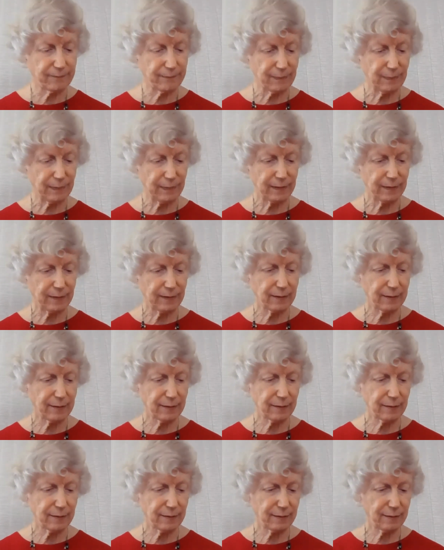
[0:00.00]

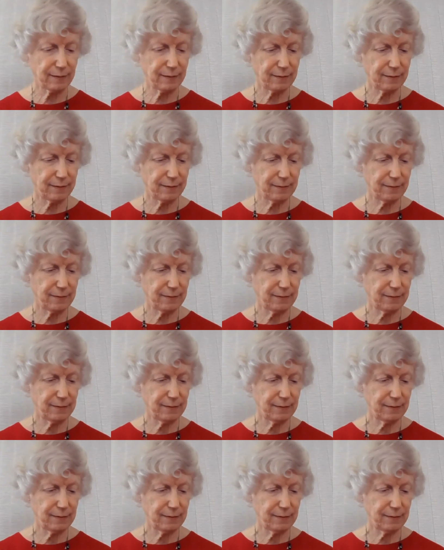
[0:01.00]
[no speech]